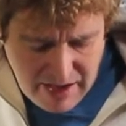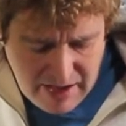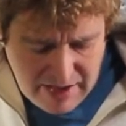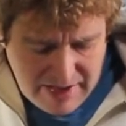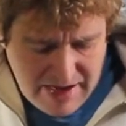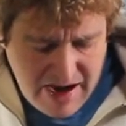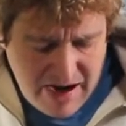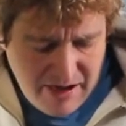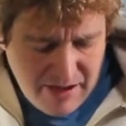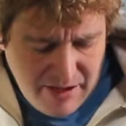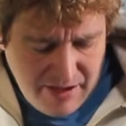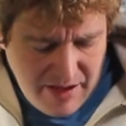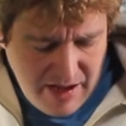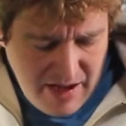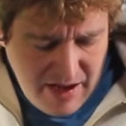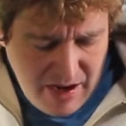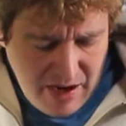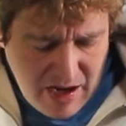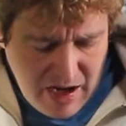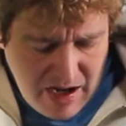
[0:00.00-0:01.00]
Now,
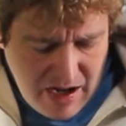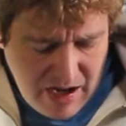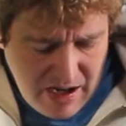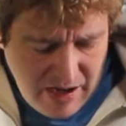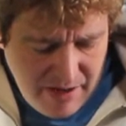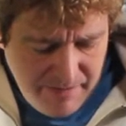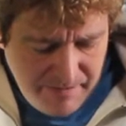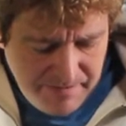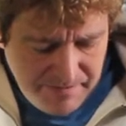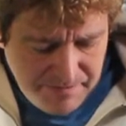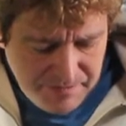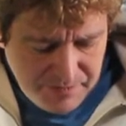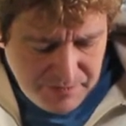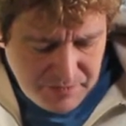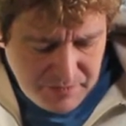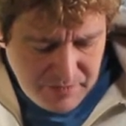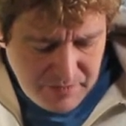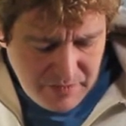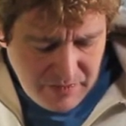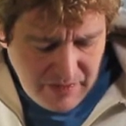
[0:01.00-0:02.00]

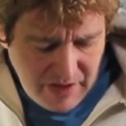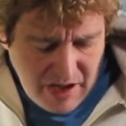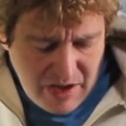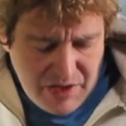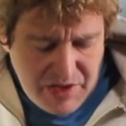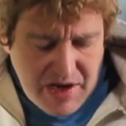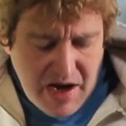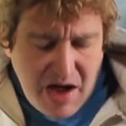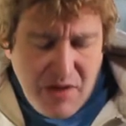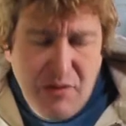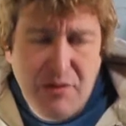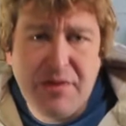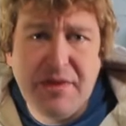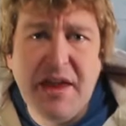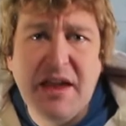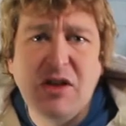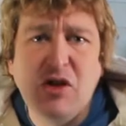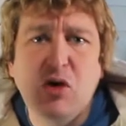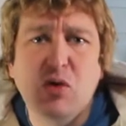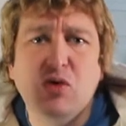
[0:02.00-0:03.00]
the other
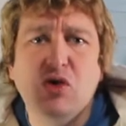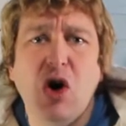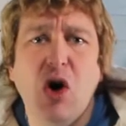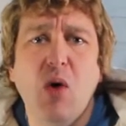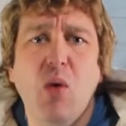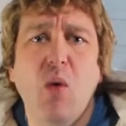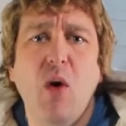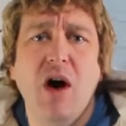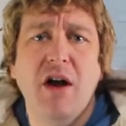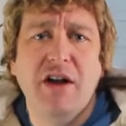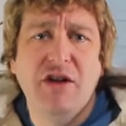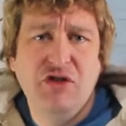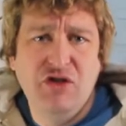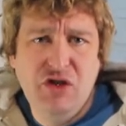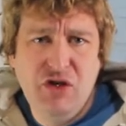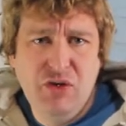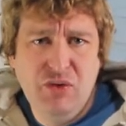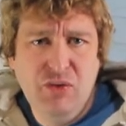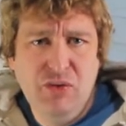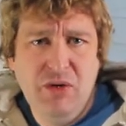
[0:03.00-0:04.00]
thing you don't want to
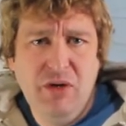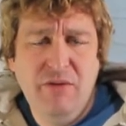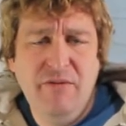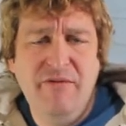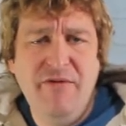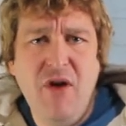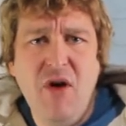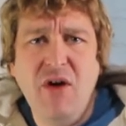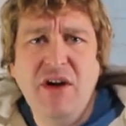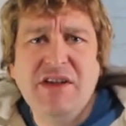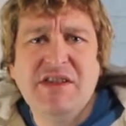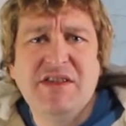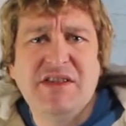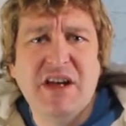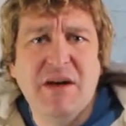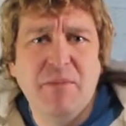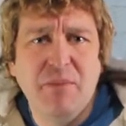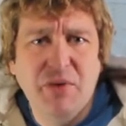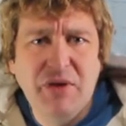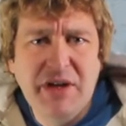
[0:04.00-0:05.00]
do, very
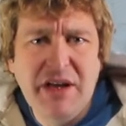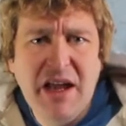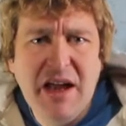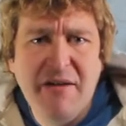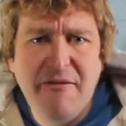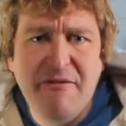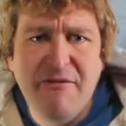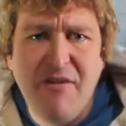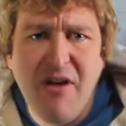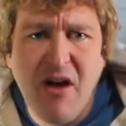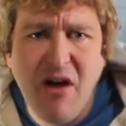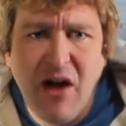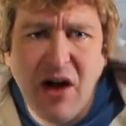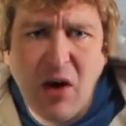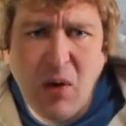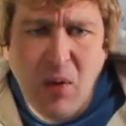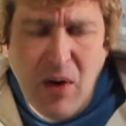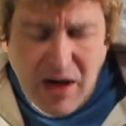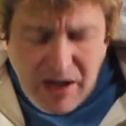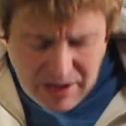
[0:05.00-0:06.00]
simply, very
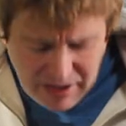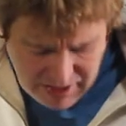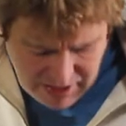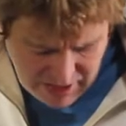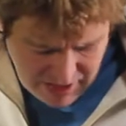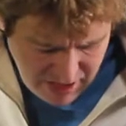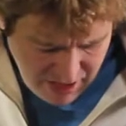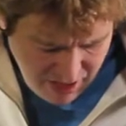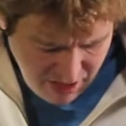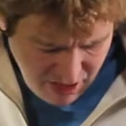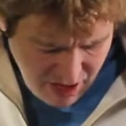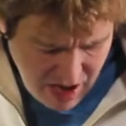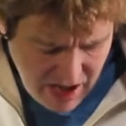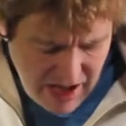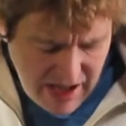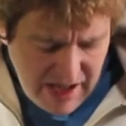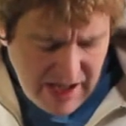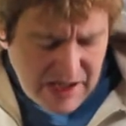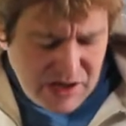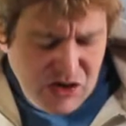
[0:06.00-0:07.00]
quickly here,
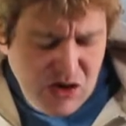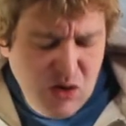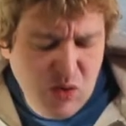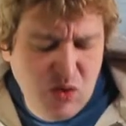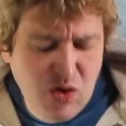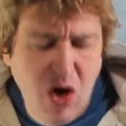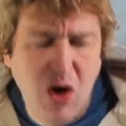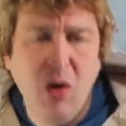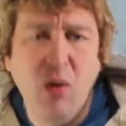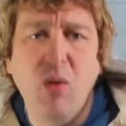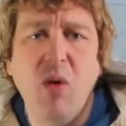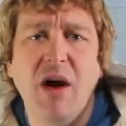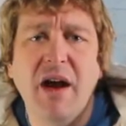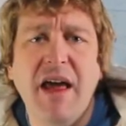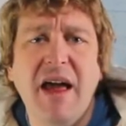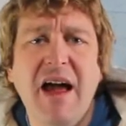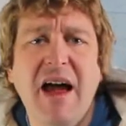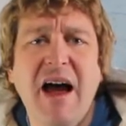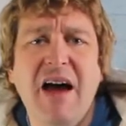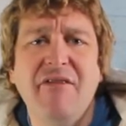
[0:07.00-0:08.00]
is you don't want
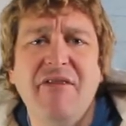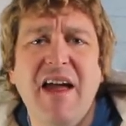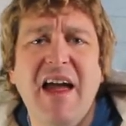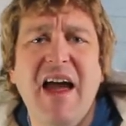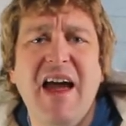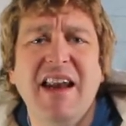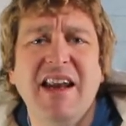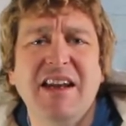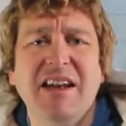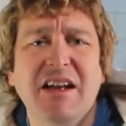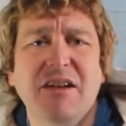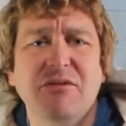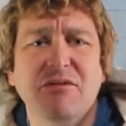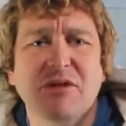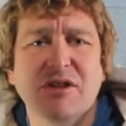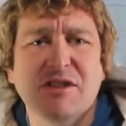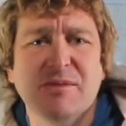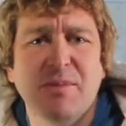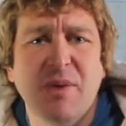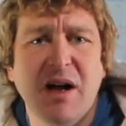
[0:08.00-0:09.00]
to have edited
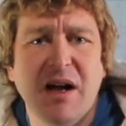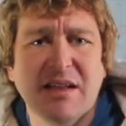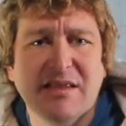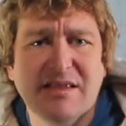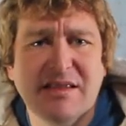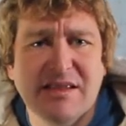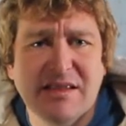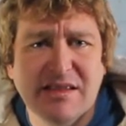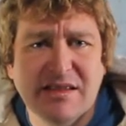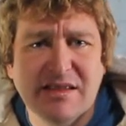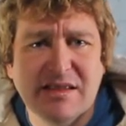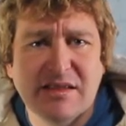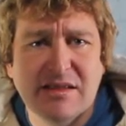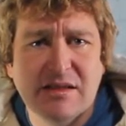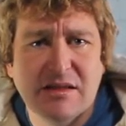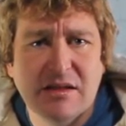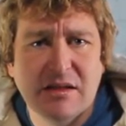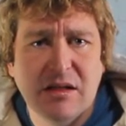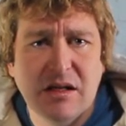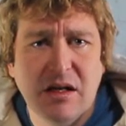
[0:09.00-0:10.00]
responses.
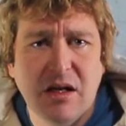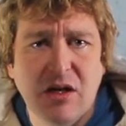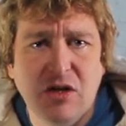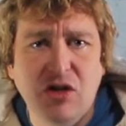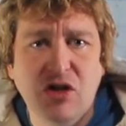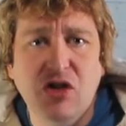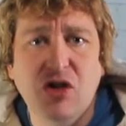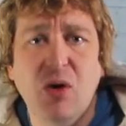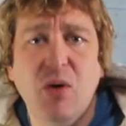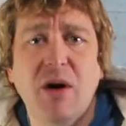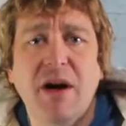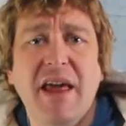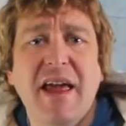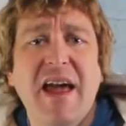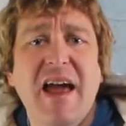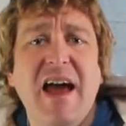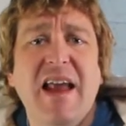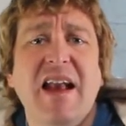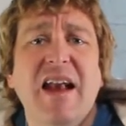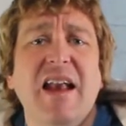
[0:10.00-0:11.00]
You don't want
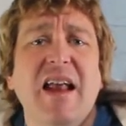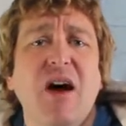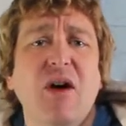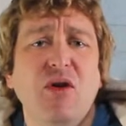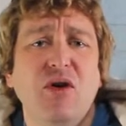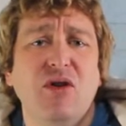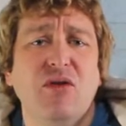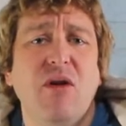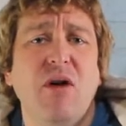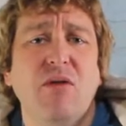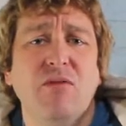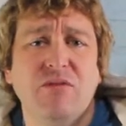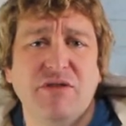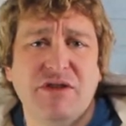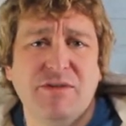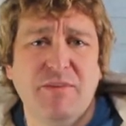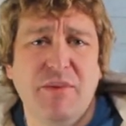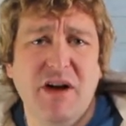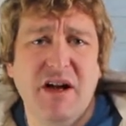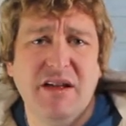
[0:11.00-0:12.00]
to edit out your own
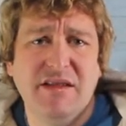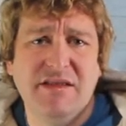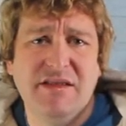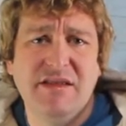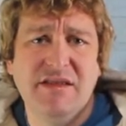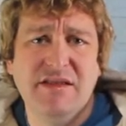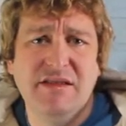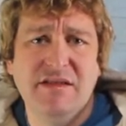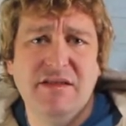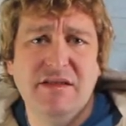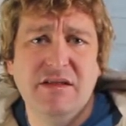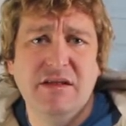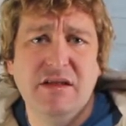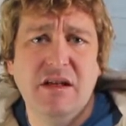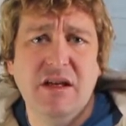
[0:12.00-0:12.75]
responses.